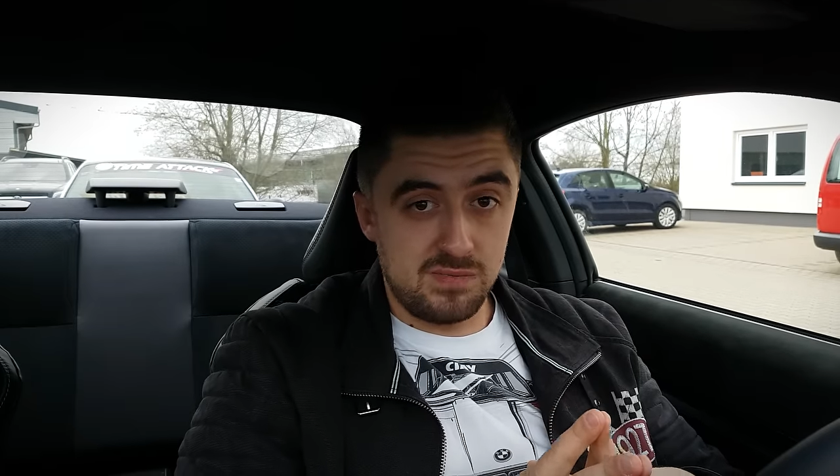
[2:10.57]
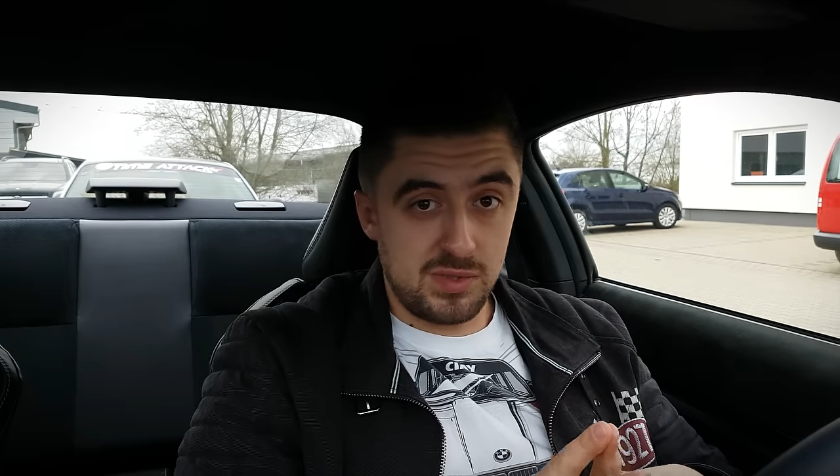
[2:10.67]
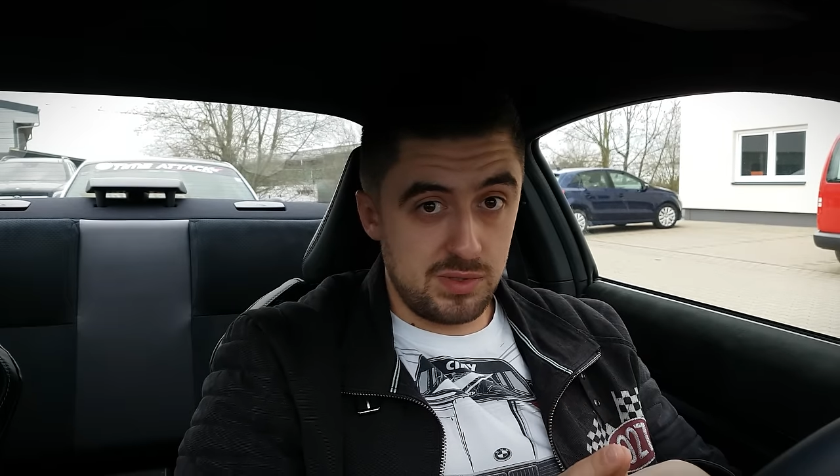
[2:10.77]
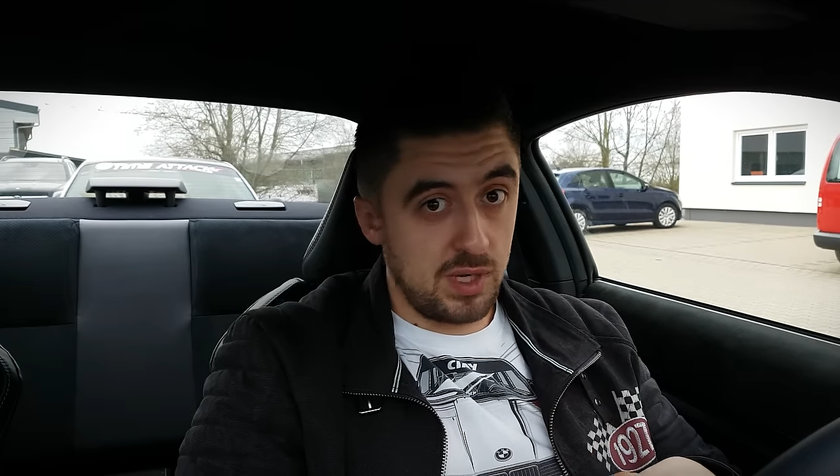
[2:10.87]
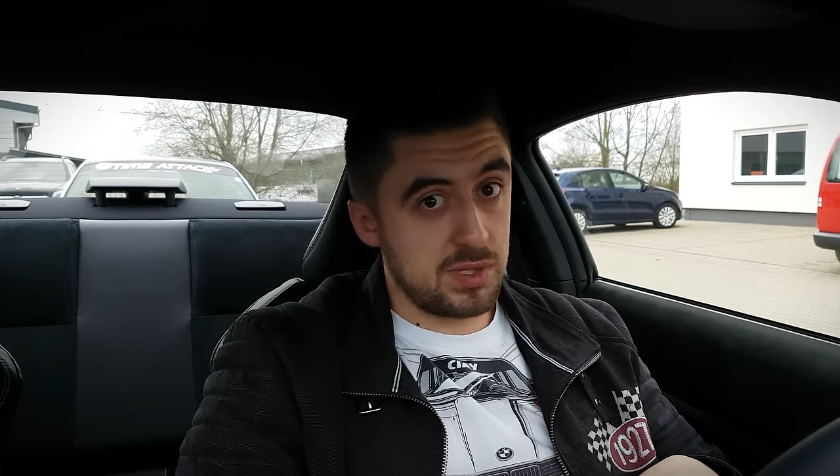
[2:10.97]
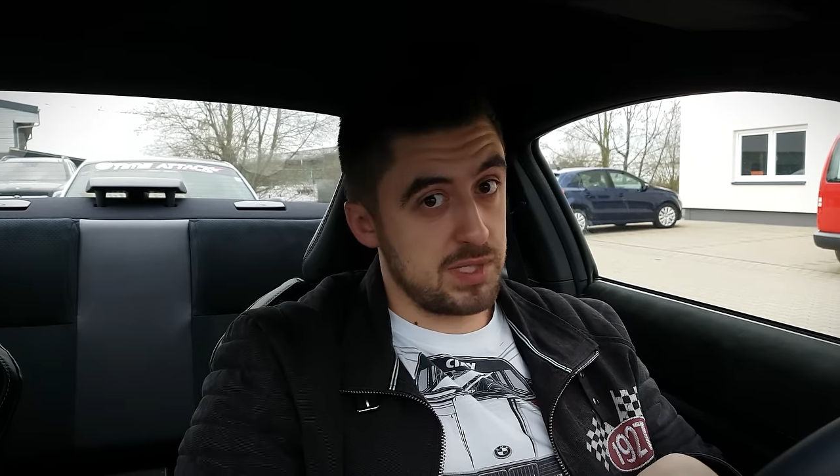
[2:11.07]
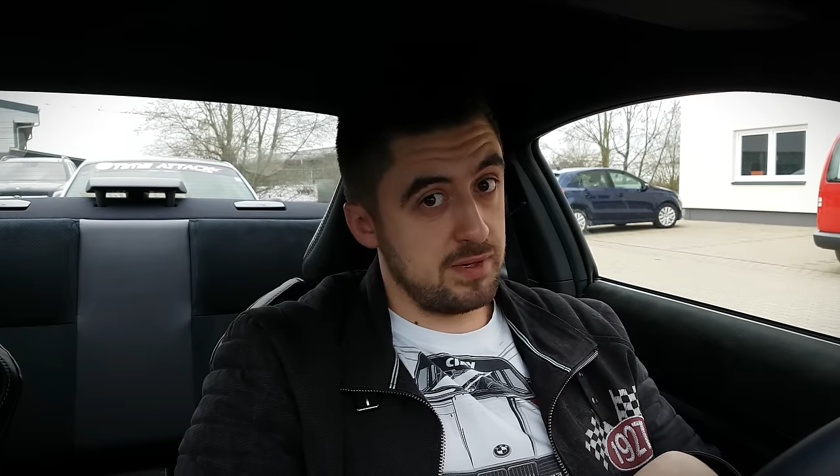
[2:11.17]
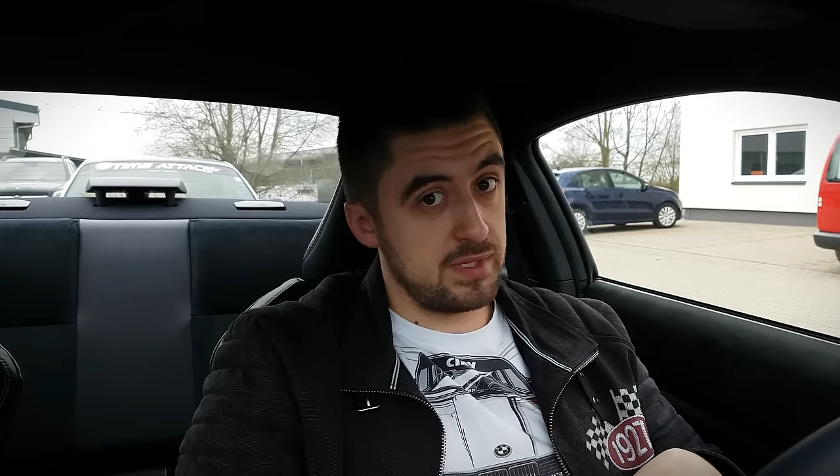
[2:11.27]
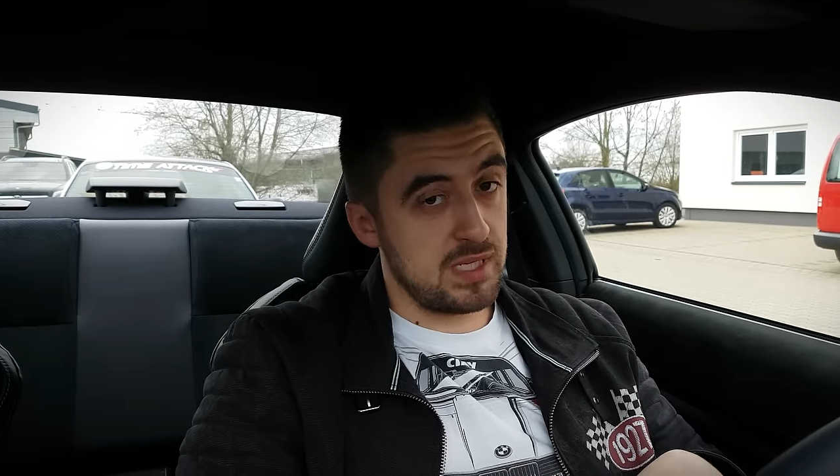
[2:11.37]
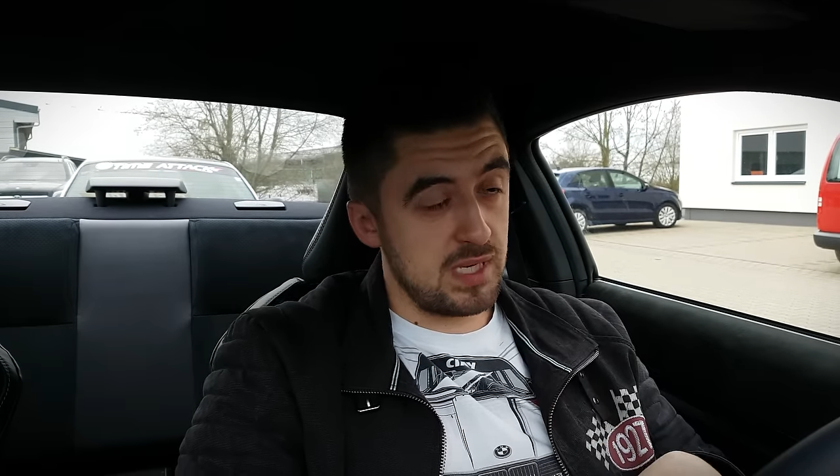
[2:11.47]
two thousand
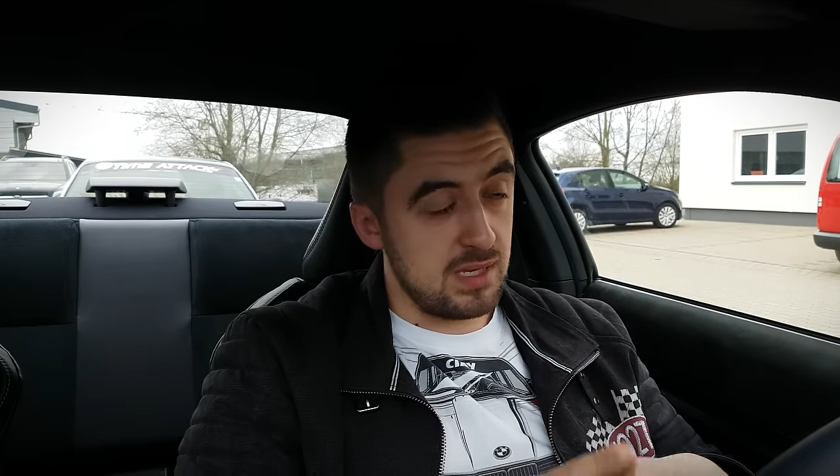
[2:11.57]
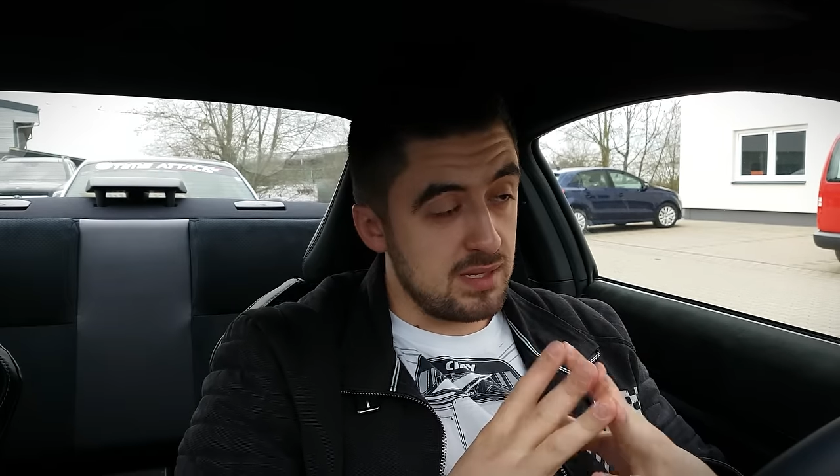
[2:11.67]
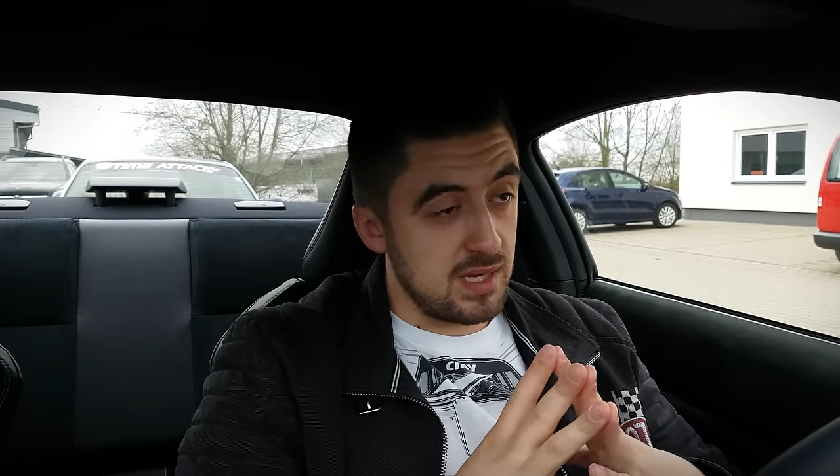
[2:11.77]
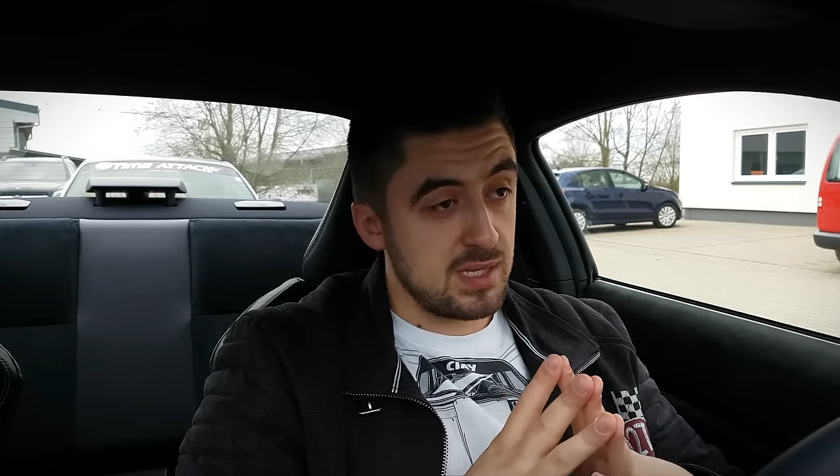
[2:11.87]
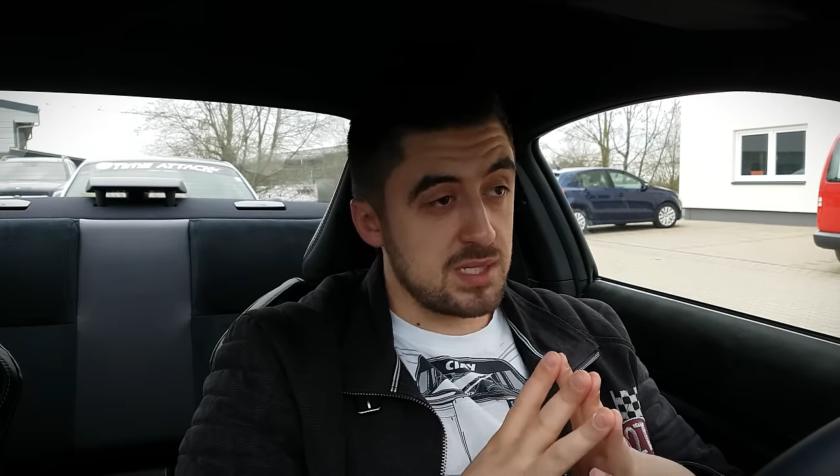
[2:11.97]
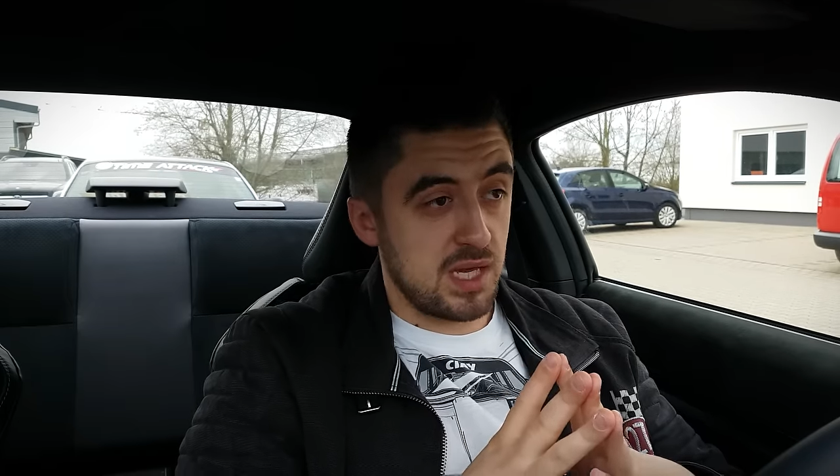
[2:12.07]
seventeen in